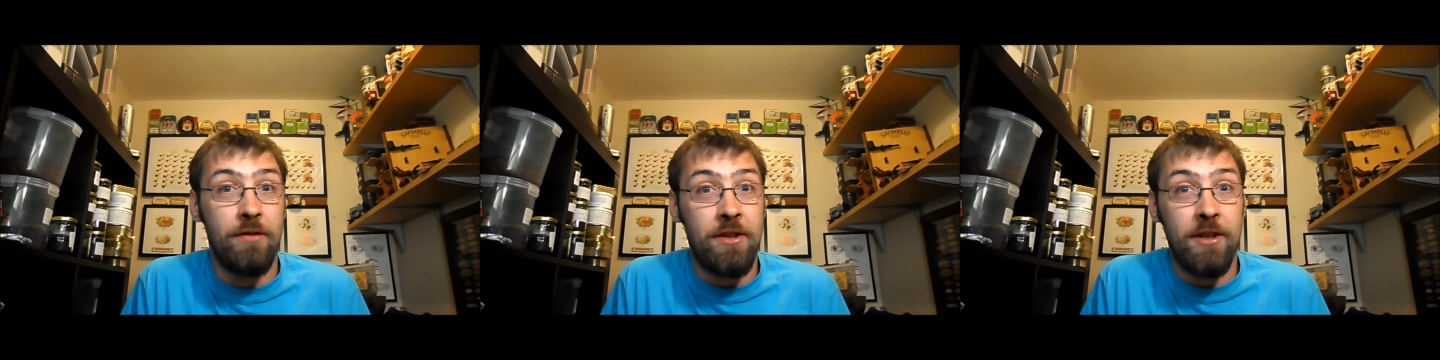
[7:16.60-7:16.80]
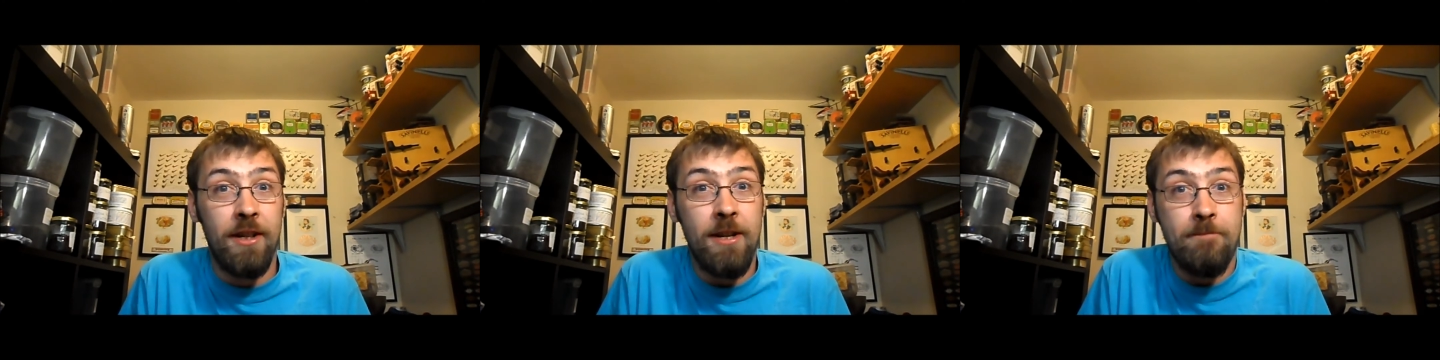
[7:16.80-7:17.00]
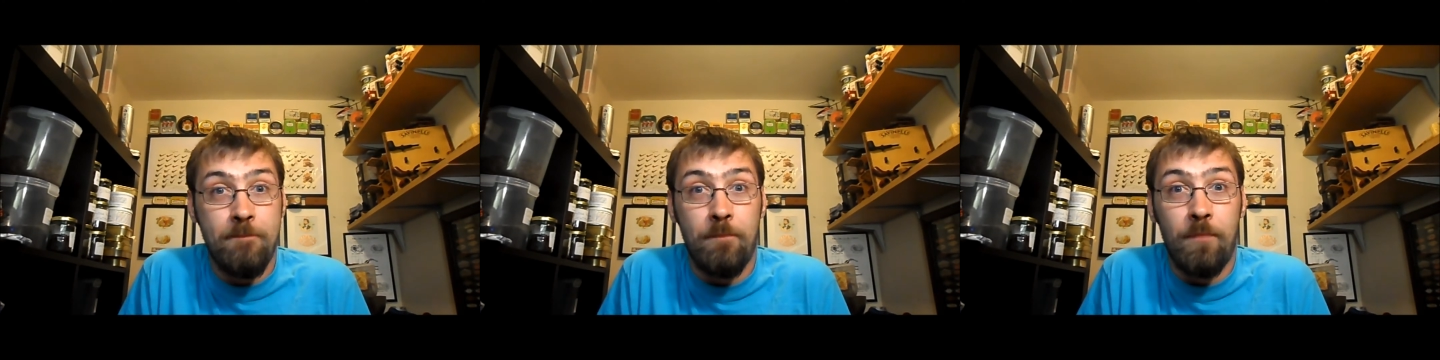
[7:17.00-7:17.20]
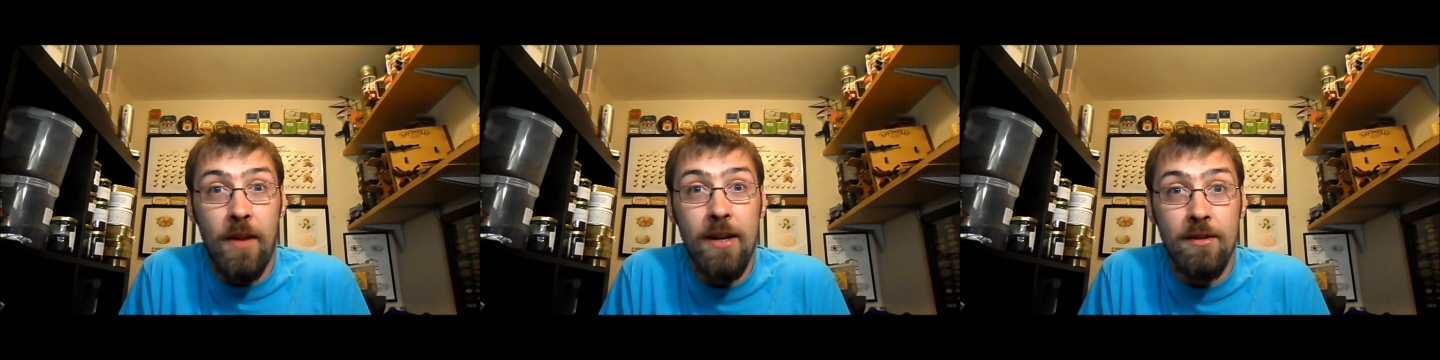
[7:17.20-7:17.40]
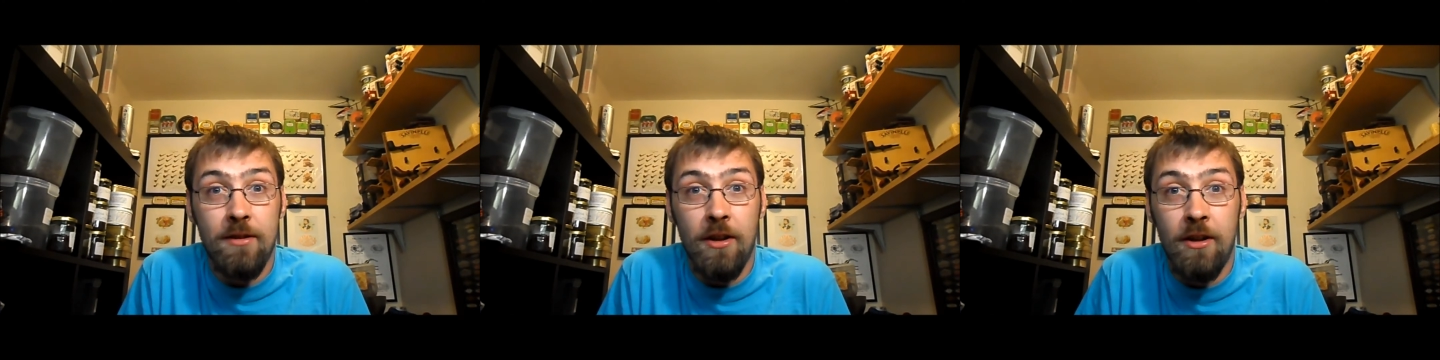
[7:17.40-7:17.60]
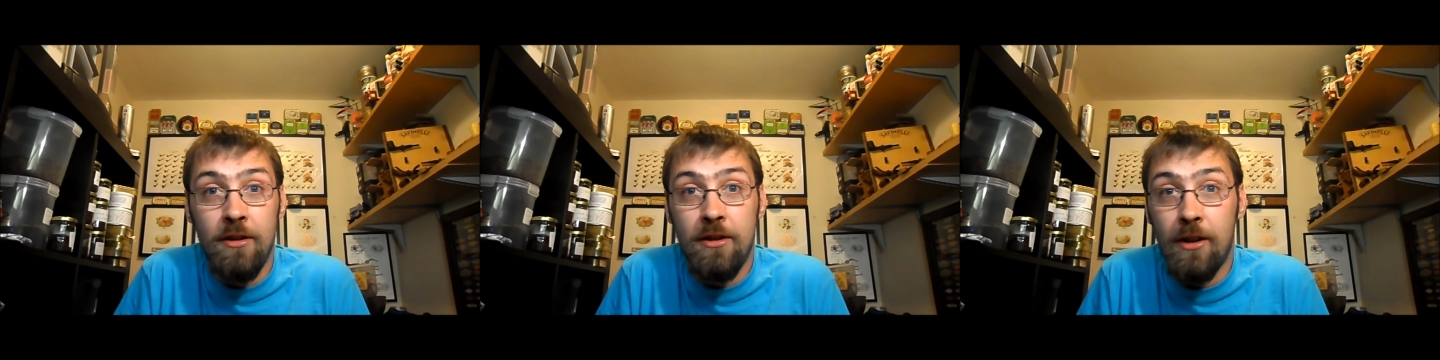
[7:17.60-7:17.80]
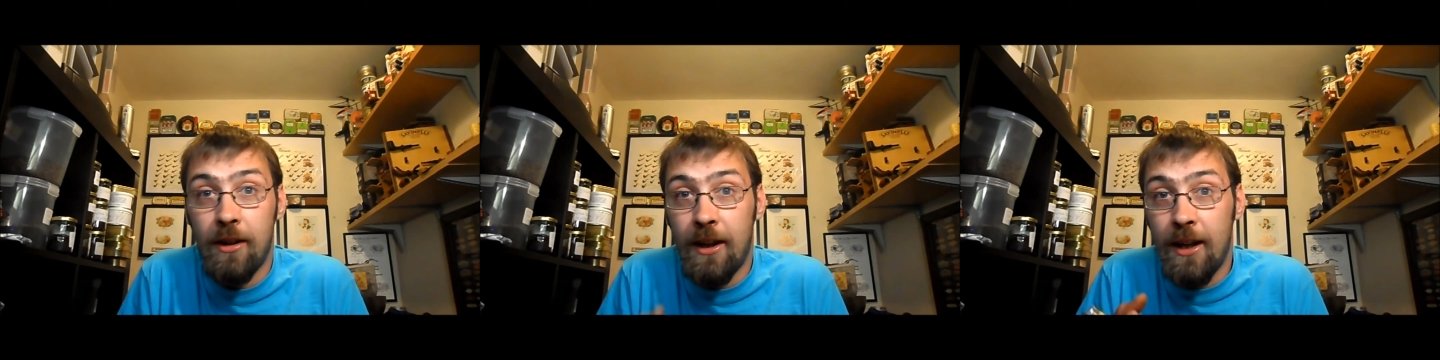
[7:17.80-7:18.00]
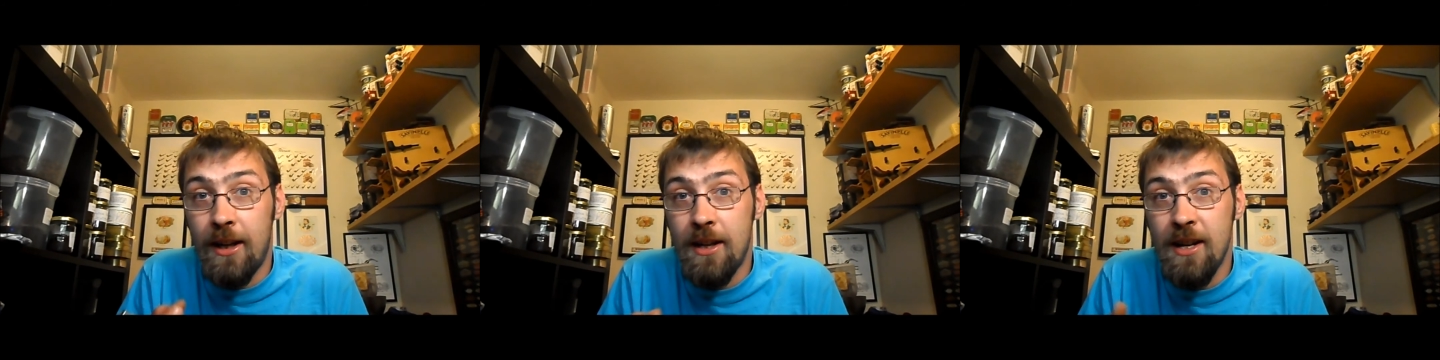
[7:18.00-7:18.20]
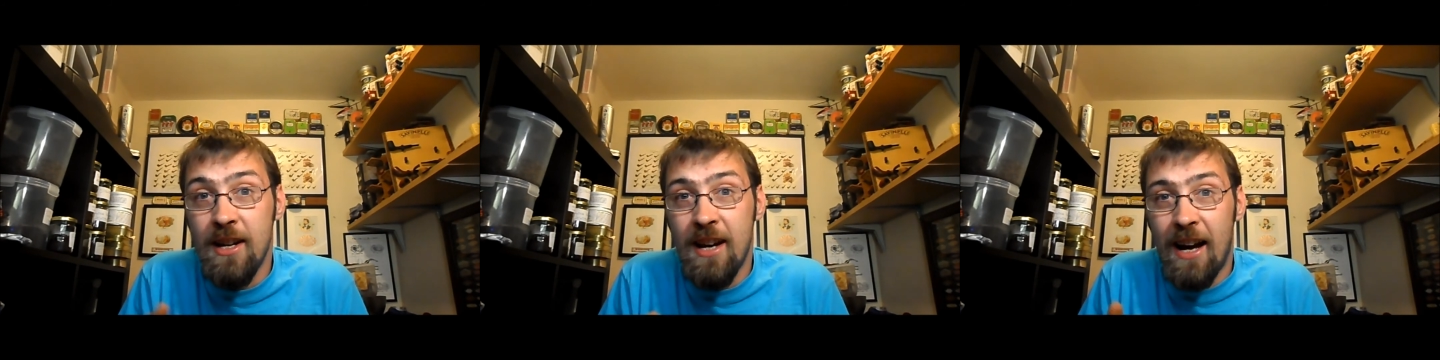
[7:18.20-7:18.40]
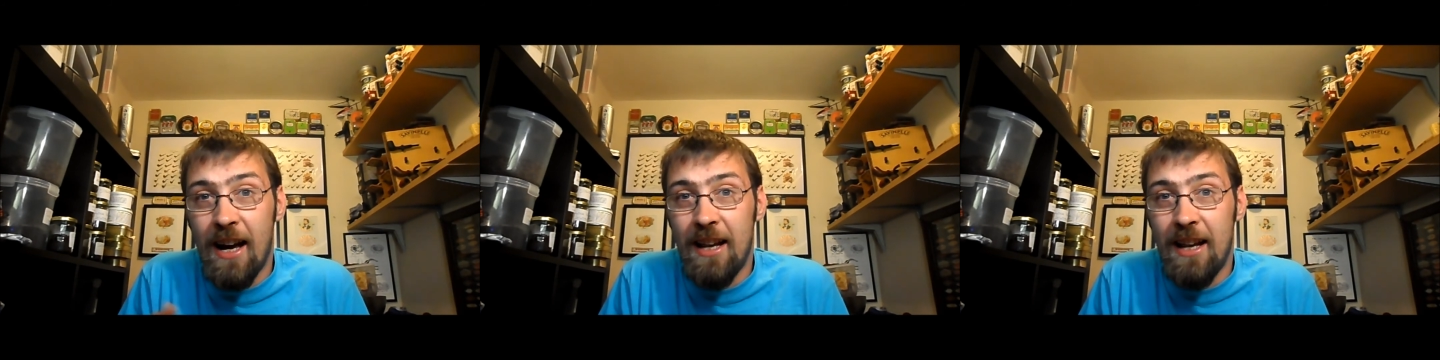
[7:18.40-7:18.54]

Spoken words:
Obviously, it's the Kentucky,